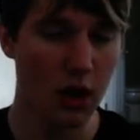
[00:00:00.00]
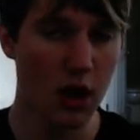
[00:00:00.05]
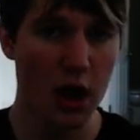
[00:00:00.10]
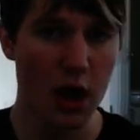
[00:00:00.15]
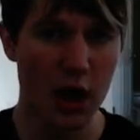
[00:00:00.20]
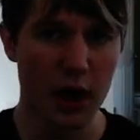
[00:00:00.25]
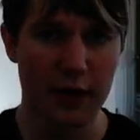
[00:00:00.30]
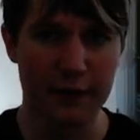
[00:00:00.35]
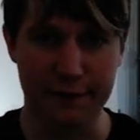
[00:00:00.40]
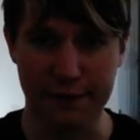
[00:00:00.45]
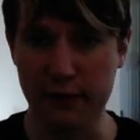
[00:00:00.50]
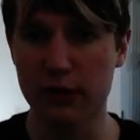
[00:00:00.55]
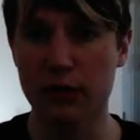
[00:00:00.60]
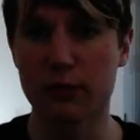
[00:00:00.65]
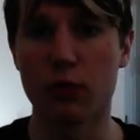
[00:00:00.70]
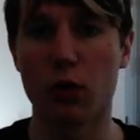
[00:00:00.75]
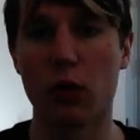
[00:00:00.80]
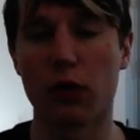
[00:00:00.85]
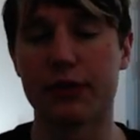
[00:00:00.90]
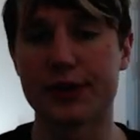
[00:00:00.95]
Furthermore,
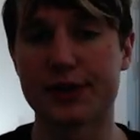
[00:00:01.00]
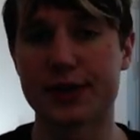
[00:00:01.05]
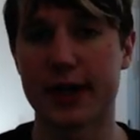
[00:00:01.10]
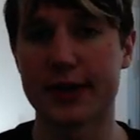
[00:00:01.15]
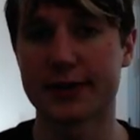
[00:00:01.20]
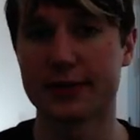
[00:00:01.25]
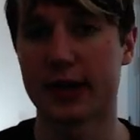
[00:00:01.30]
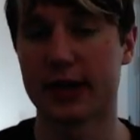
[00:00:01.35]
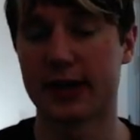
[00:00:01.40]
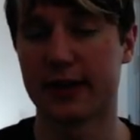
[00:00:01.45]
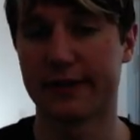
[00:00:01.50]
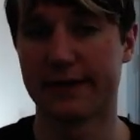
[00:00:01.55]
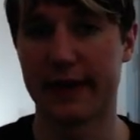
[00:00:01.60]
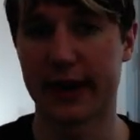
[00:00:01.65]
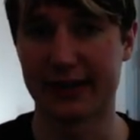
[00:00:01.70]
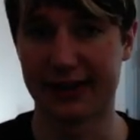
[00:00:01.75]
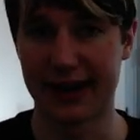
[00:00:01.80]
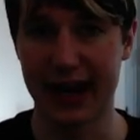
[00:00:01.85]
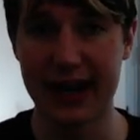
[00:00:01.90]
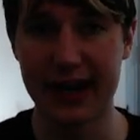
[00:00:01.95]
this also can affect
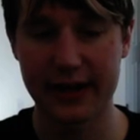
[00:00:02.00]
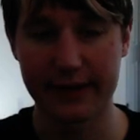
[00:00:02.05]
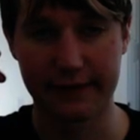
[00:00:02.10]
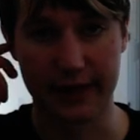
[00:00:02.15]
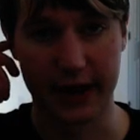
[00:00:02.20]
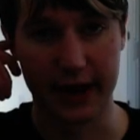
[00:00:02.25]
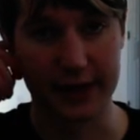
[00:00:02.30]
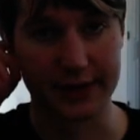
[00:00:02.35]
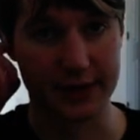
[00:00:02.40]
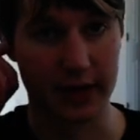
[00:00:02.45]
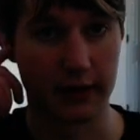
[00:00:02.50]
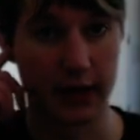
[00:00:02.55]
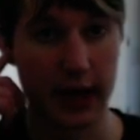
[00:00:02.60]
laning phase, all right?